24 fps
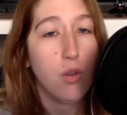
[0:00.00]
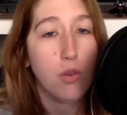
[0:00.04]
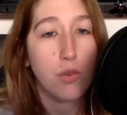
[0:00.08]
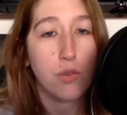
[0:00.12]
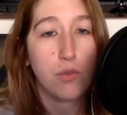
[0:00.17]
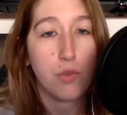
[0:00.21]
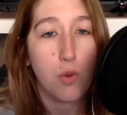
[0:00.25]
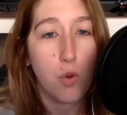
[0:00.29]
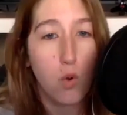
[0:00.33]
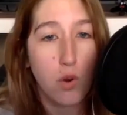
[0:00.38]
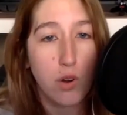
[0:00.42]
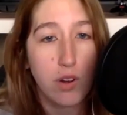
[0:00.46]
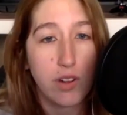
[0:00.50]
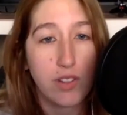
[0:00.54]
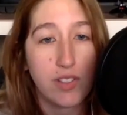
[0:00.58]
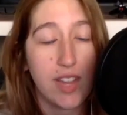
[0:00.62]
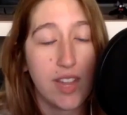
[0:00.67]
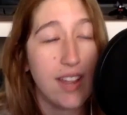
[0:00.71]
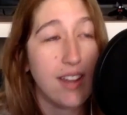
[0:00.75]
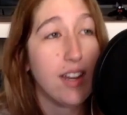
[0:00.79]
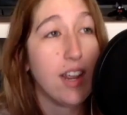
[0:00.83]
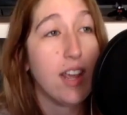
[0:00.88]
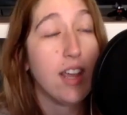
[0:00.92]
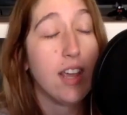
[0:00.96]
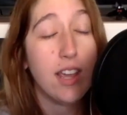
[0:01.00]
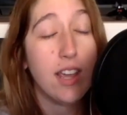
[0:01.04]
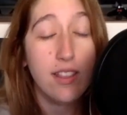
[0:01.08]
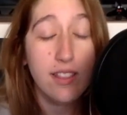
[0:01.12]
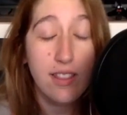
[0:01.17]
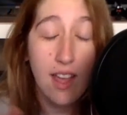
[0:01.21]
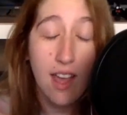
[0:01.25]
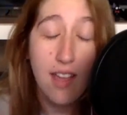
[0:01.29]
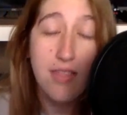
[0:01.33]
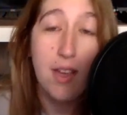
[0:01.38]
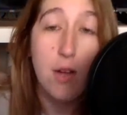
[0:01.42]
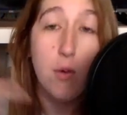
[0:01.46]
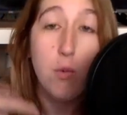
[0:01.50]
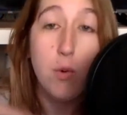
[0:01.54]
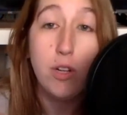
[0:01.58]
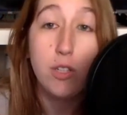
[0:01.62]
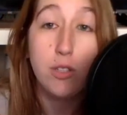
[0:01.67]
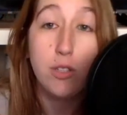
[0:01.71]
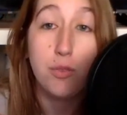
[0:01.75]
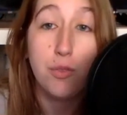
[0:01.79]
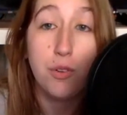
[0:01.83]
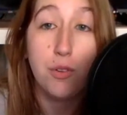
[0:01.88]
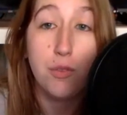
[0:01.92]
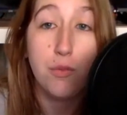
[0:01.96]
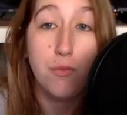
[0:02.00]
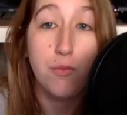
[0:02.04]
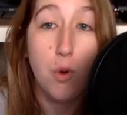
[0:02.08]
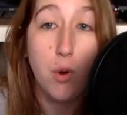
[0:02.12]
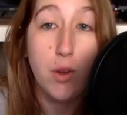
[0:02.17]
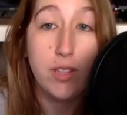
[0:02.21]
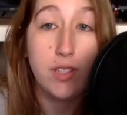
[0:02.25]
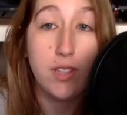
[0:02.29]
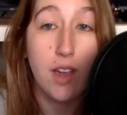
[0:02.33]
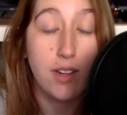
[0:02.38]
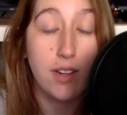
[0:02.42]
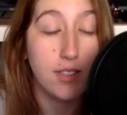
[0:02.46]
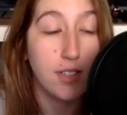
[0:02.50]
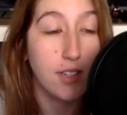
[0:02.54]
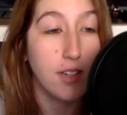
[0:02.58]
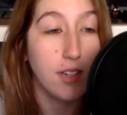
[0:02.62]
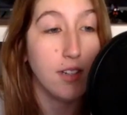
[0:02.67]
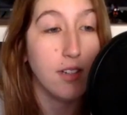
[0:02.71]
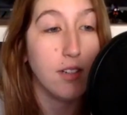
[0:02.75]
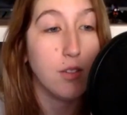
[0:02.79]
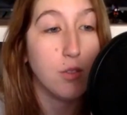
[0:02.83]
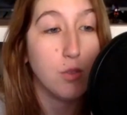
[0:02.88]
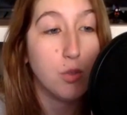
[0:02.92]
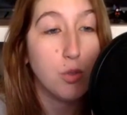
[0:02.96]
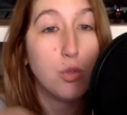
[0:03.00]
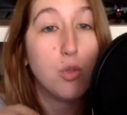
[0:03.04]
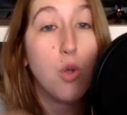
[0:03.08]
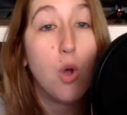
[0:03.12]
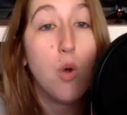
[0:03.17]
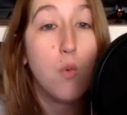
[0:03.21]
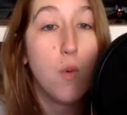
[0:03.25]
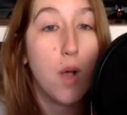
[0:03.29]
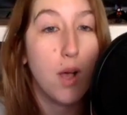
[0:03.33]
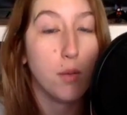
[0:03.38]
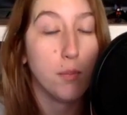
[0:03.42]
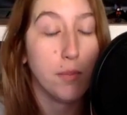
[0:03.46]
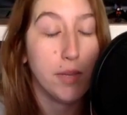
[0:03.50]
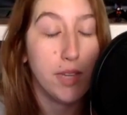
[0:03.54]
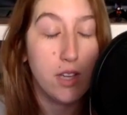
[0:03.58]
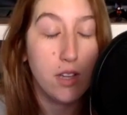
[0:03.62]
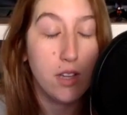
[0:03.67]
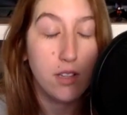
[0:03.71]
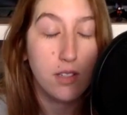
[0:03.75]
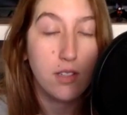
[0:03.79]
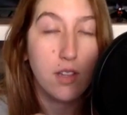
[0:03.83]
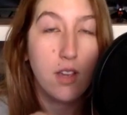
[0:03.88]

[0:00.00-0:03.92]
of course. And that works for voice acting so well because